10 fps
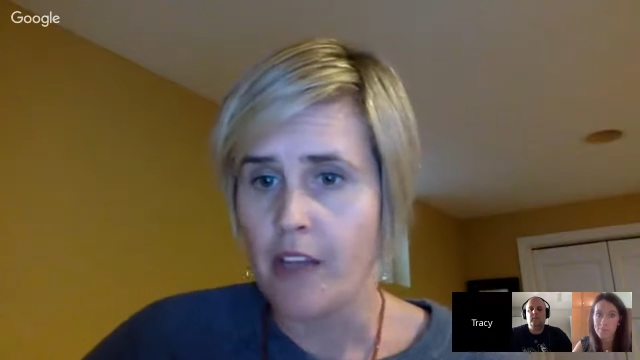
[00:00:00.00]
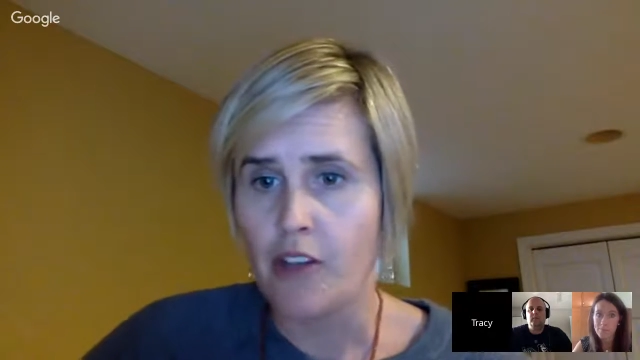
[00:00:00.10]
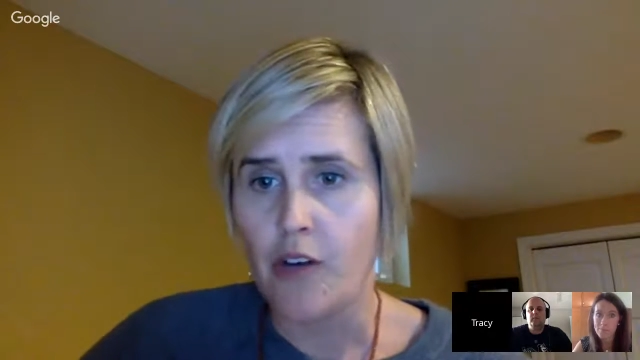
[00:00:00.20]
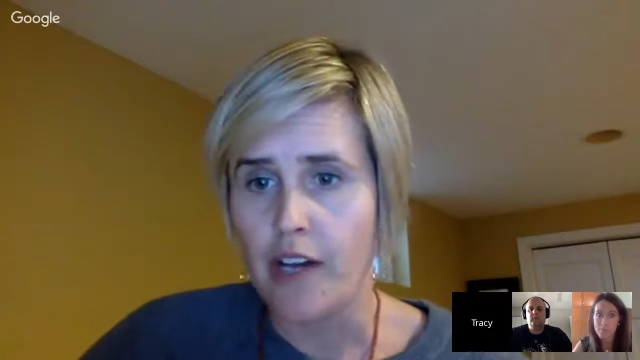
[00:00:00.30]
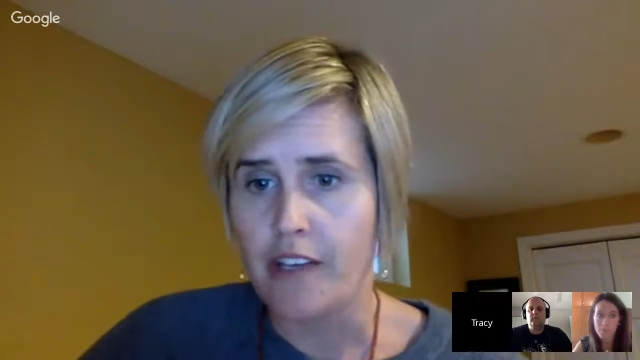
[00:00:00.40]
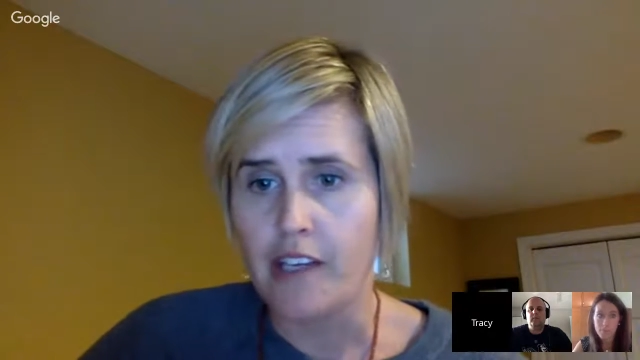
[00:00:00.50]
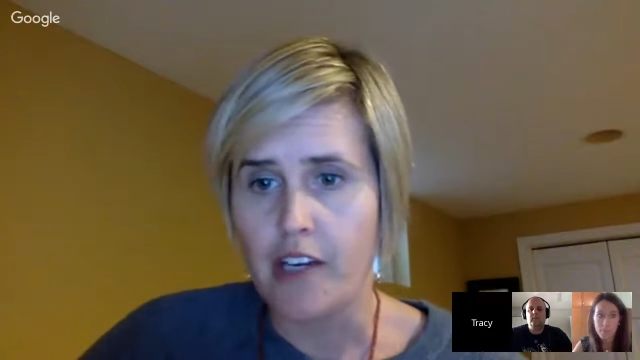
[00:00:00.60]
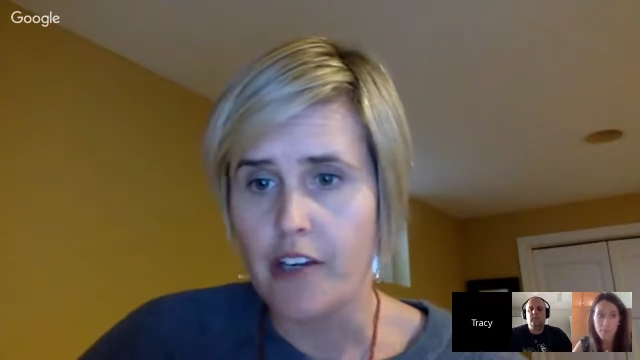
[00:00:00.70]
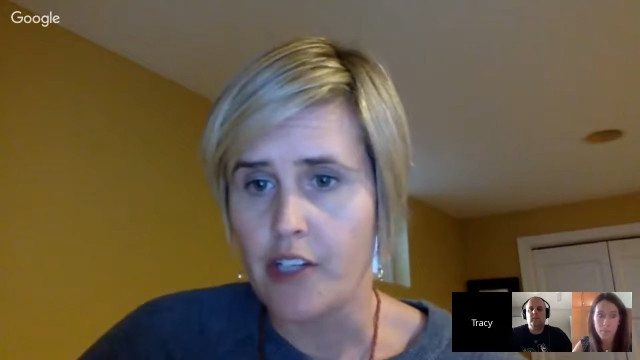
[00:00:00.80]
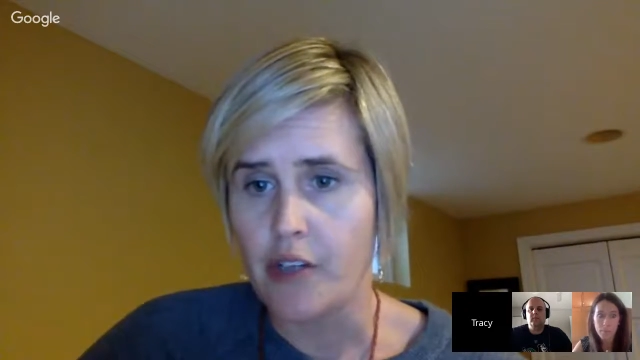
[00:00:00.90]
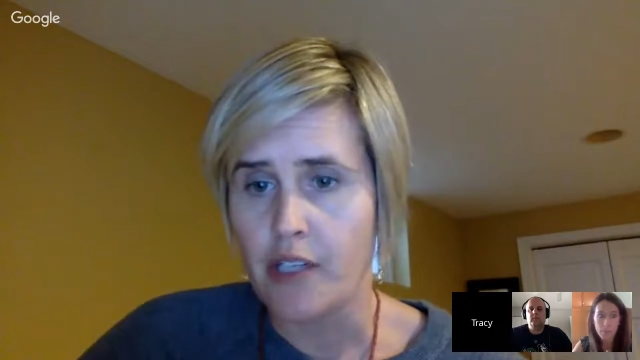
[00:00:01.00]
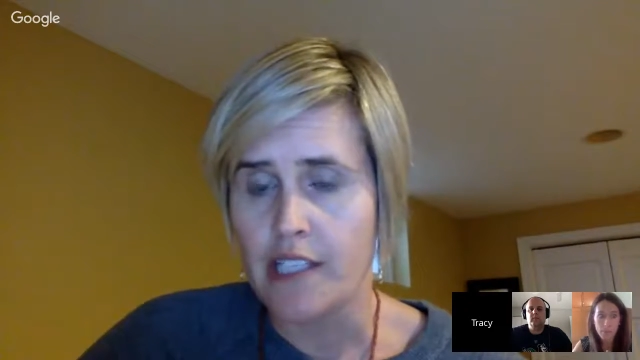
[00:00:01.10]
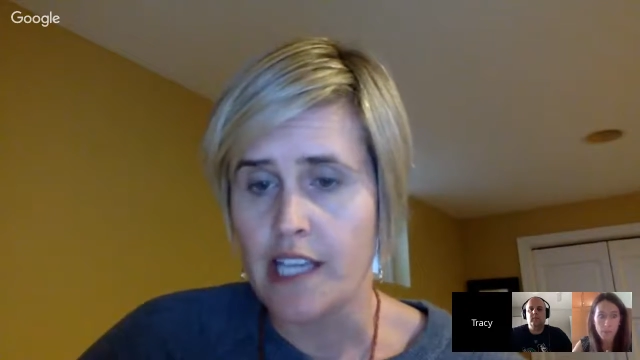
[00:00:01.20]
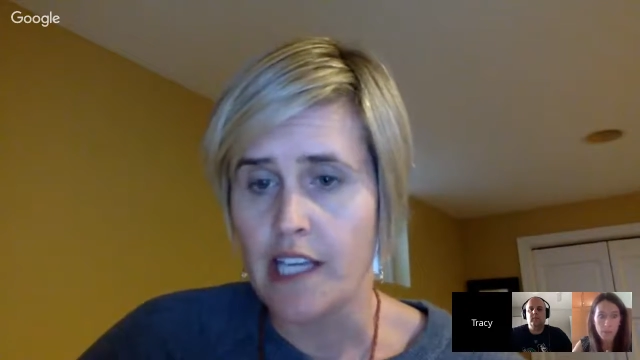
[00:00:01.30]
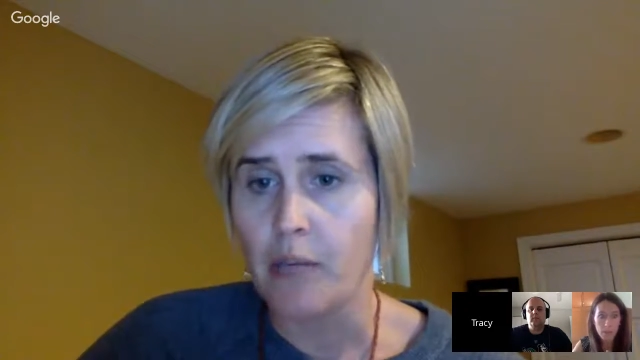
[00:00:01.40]
throughout the year, and you can
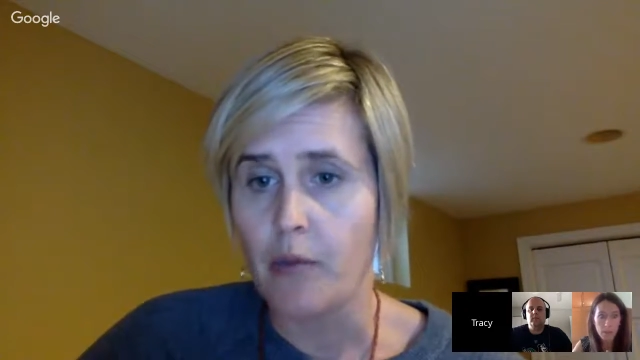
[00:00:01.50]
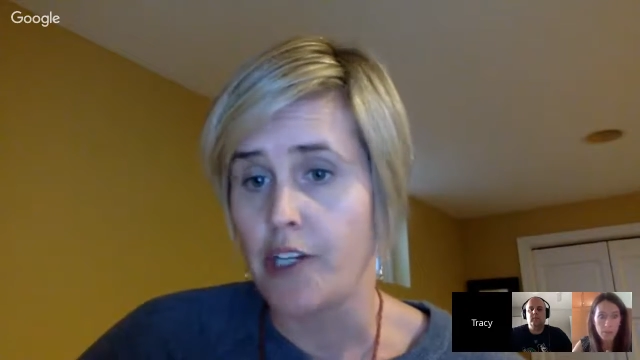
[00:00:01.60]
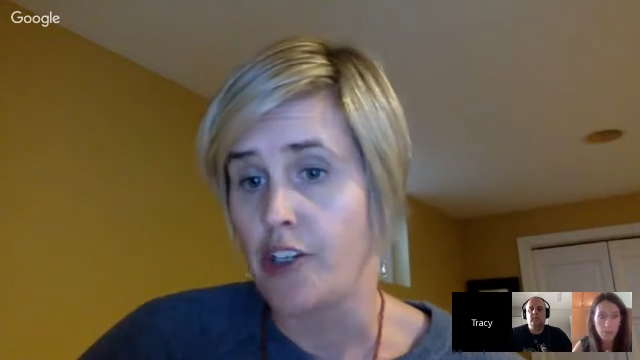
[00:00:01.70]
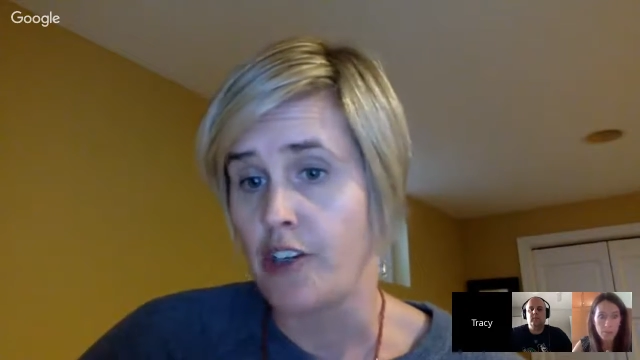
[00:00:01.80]
sign up when you're